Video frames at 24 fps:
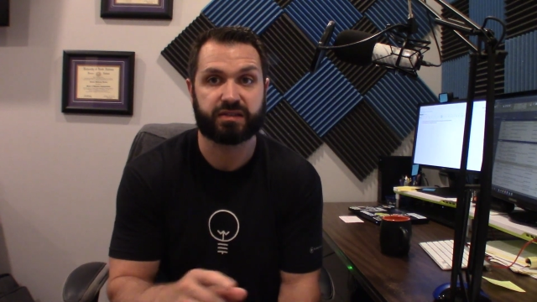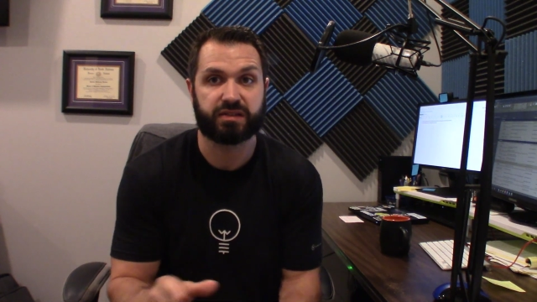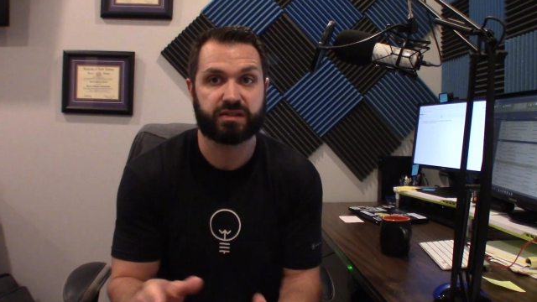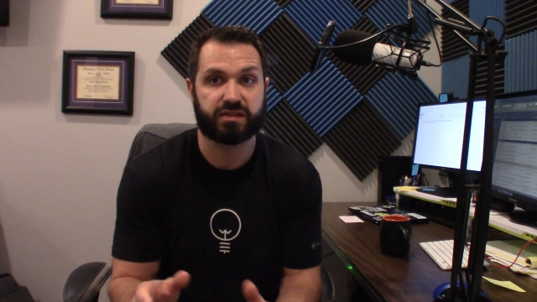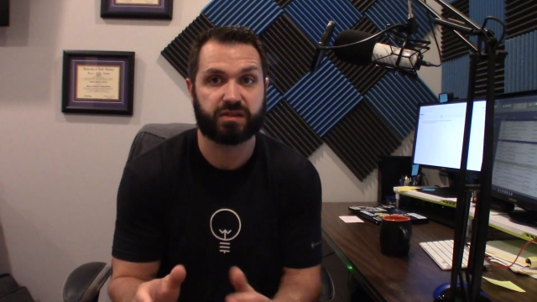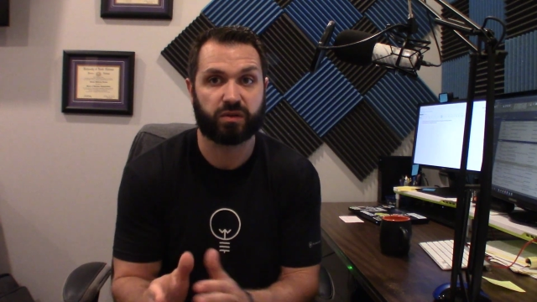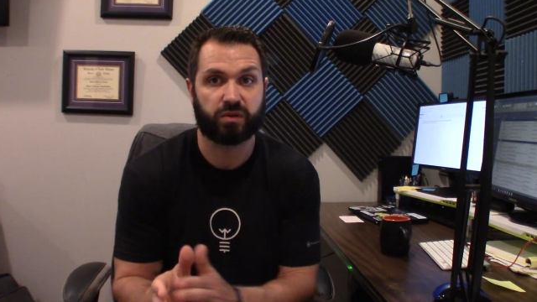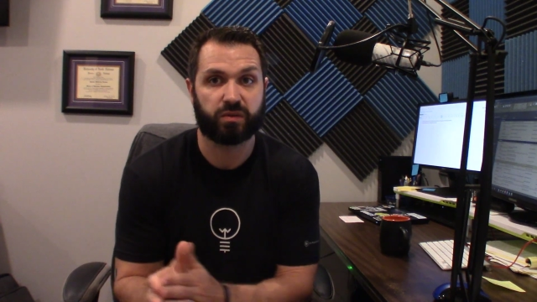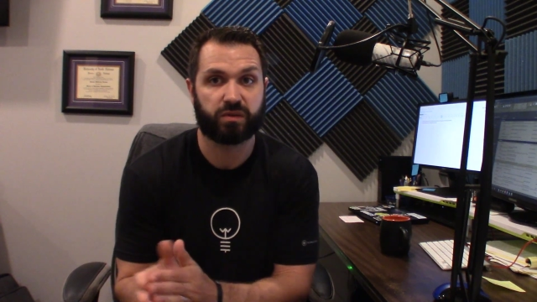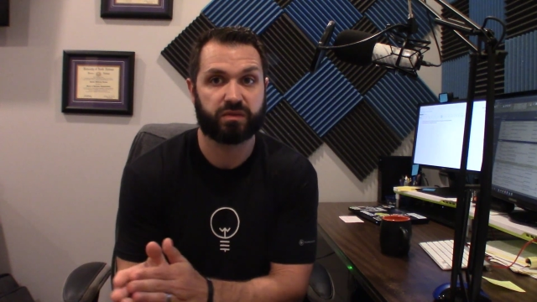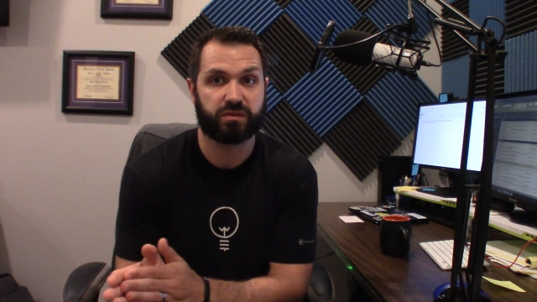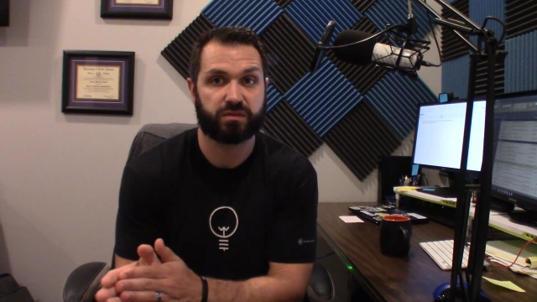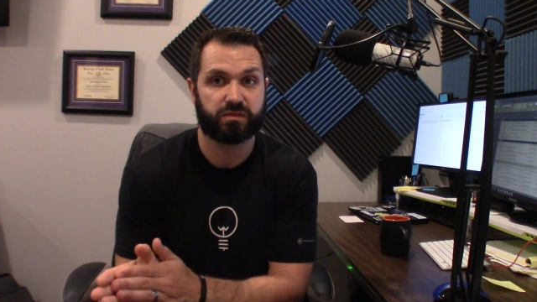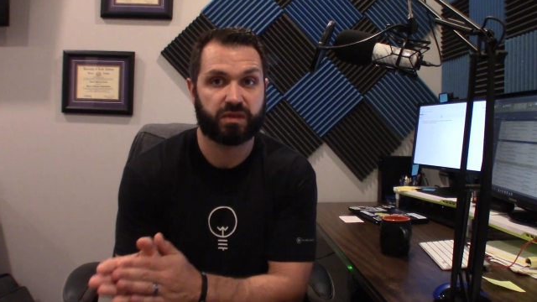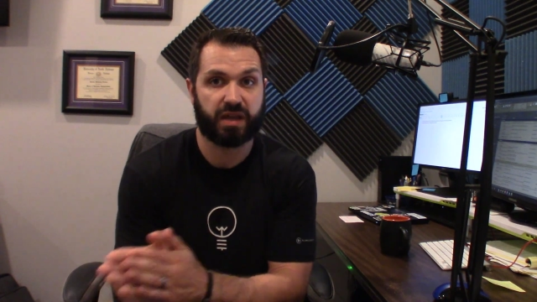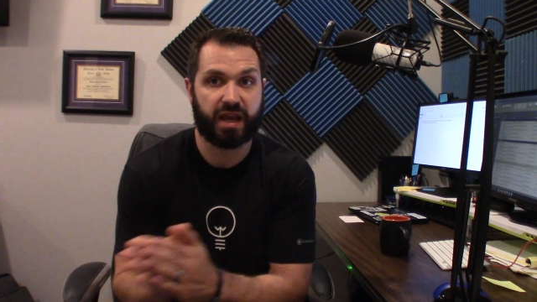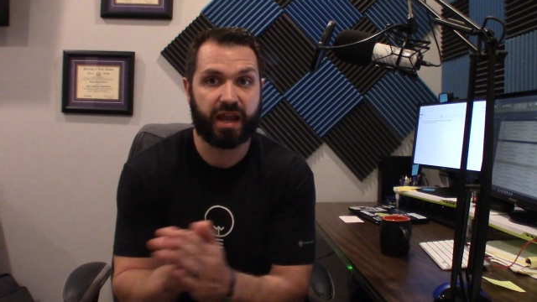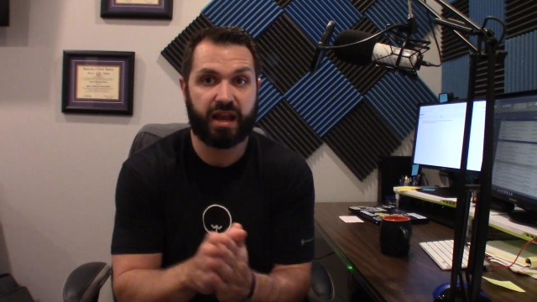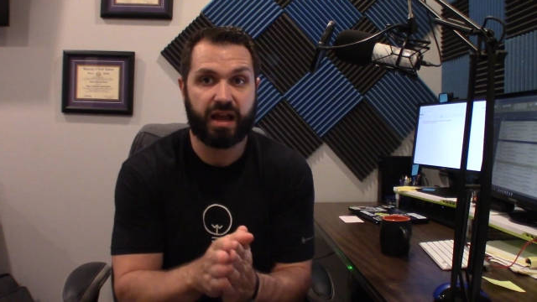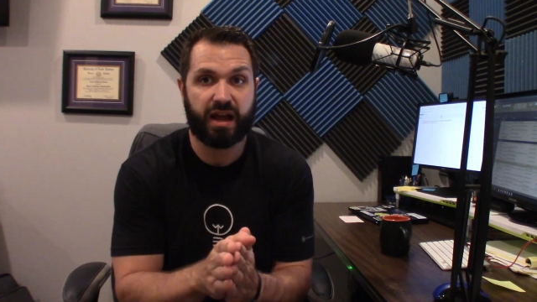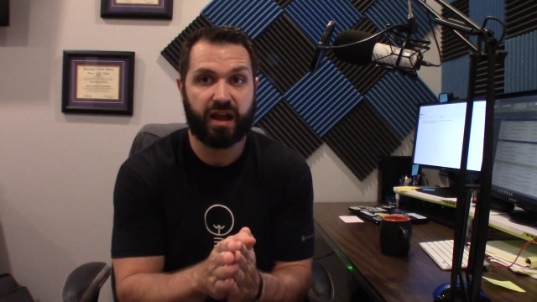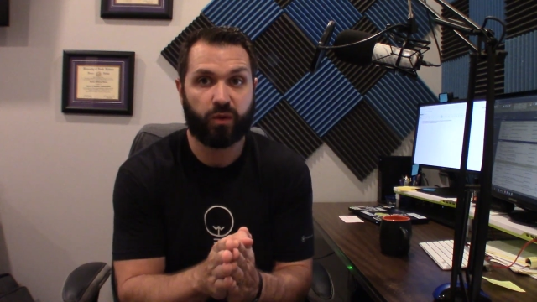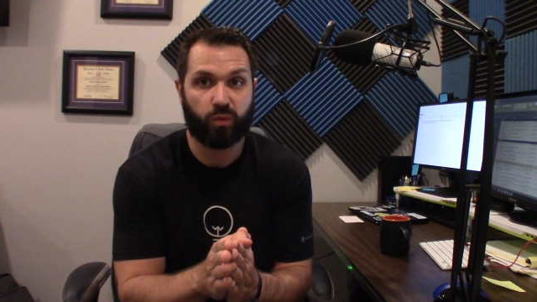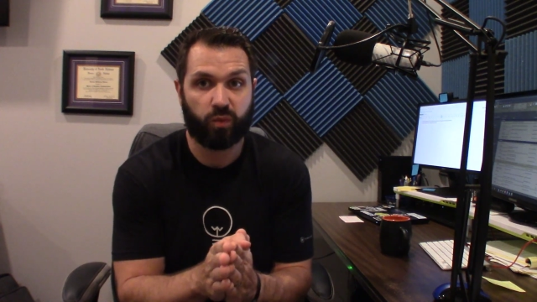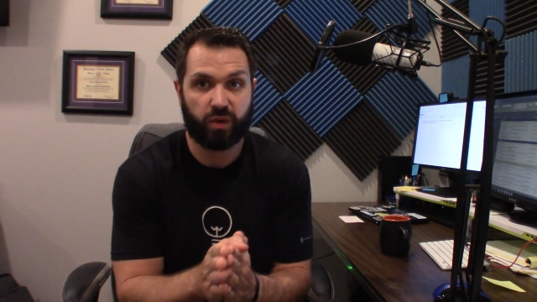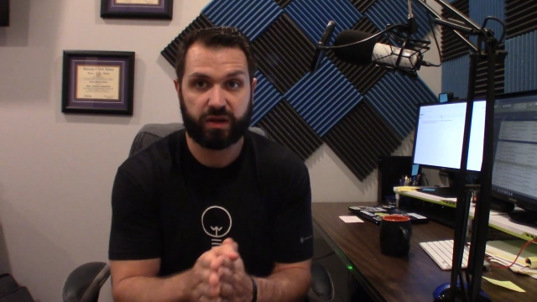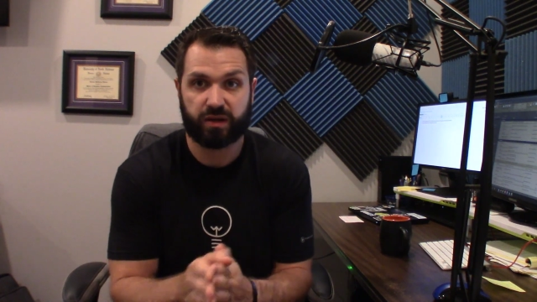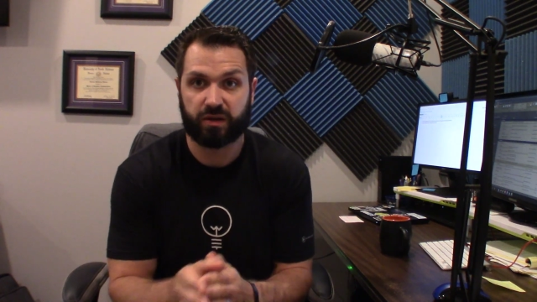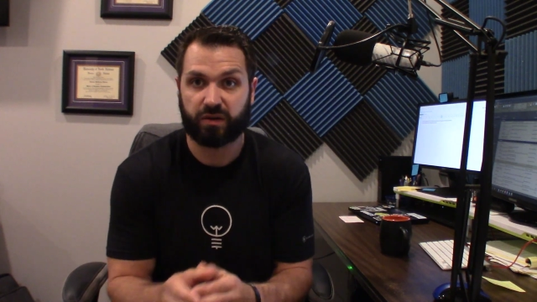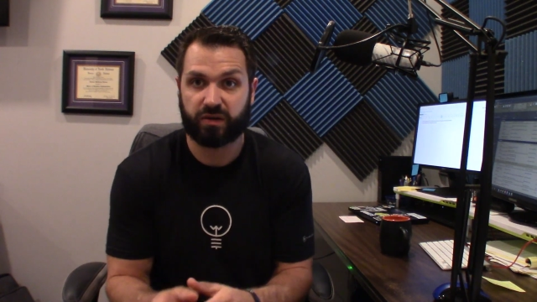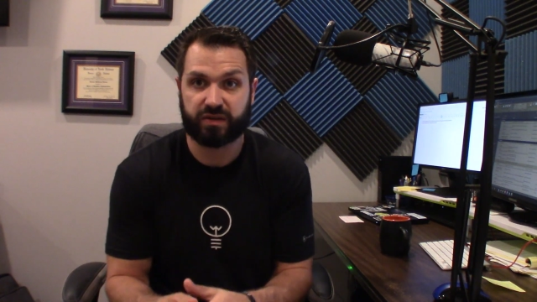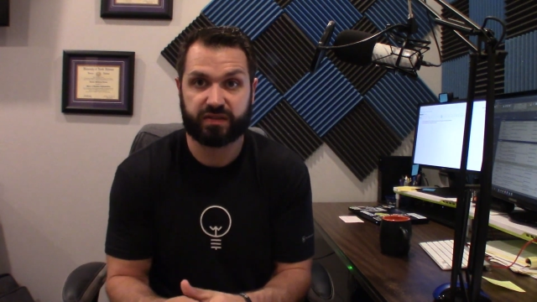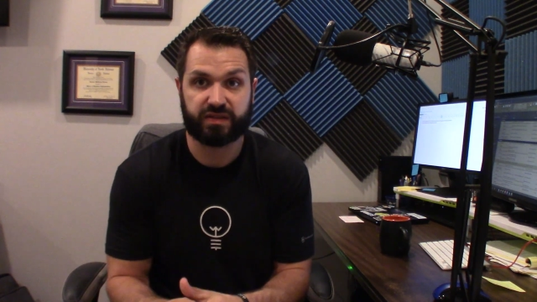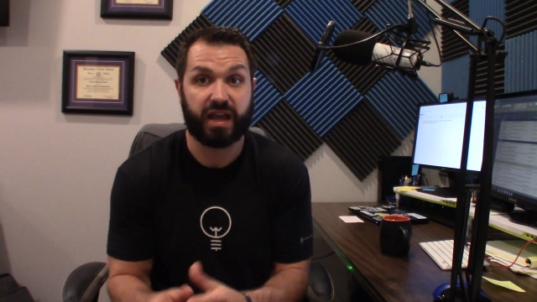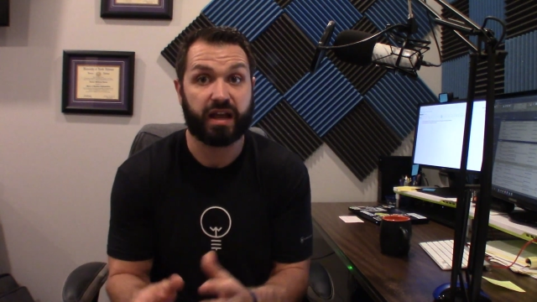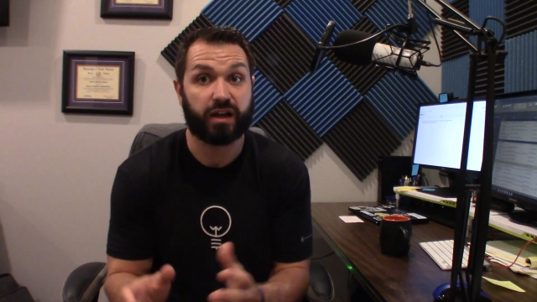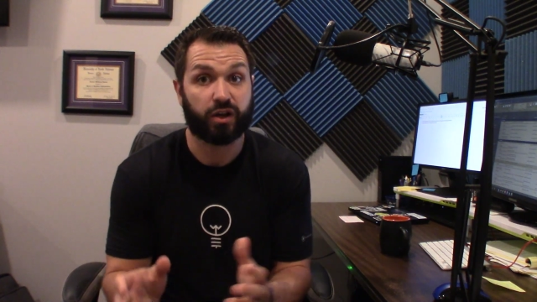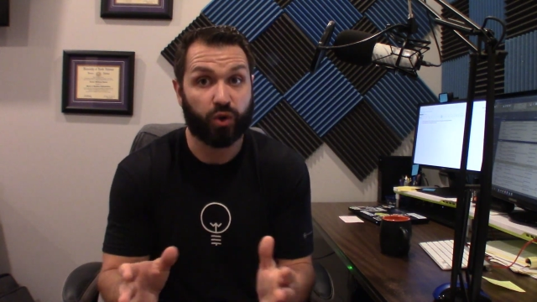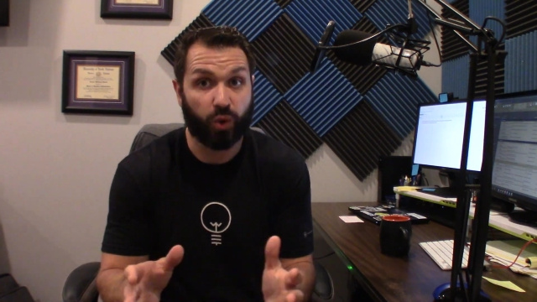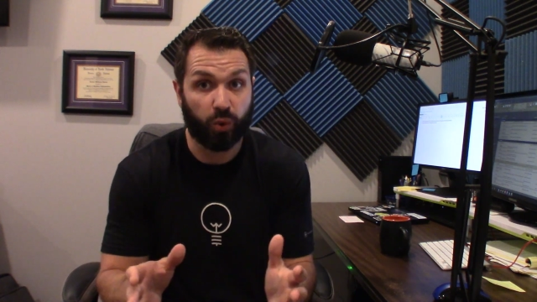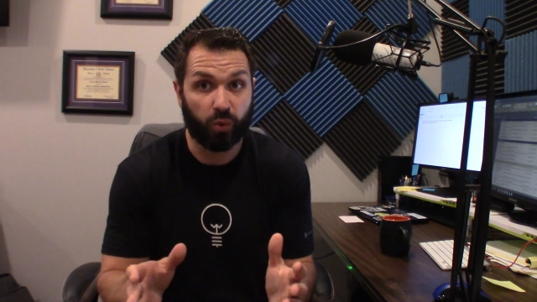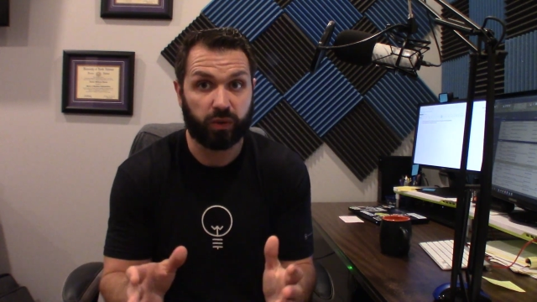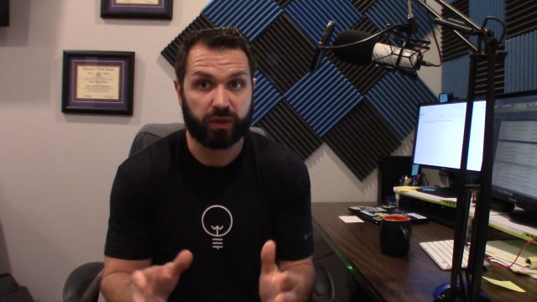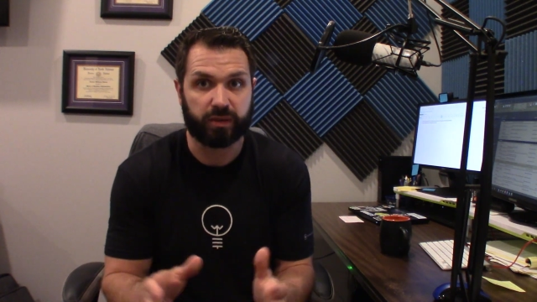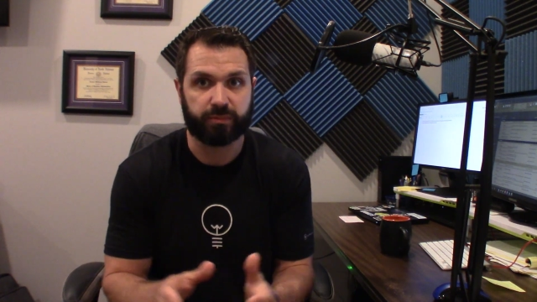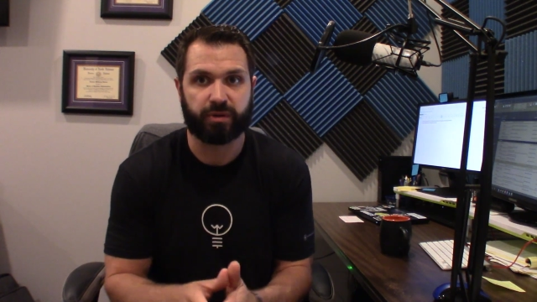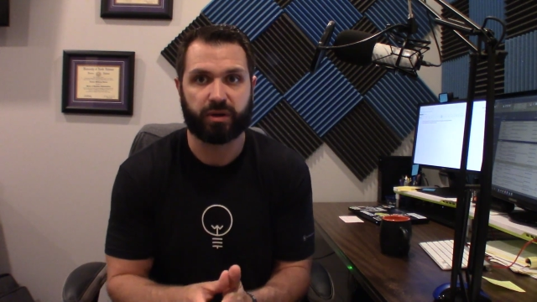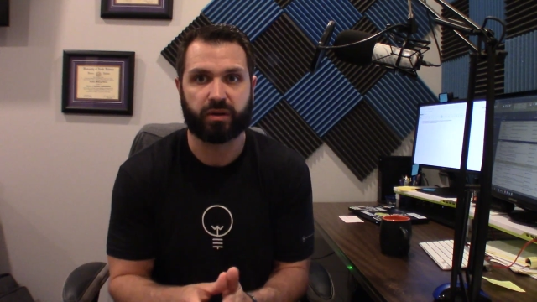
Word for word: and so the AI winter is that cooling